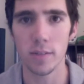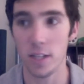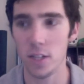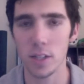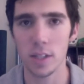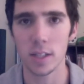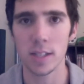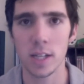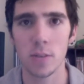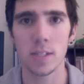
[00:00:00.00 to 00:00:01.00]
initially.
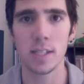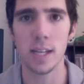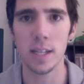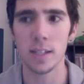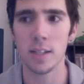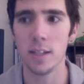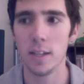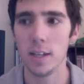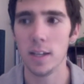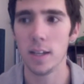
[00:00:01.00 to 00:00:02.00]
It's how it was intended.
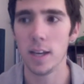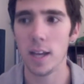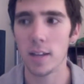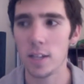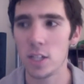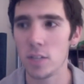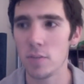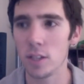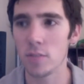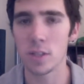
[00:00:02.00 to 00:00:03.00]
And I think she
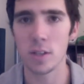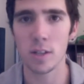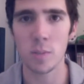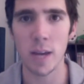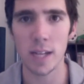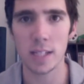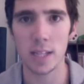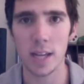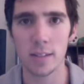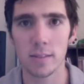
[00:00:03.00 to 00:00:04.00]
really returns back to
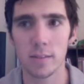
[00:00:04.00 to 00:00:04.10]
that.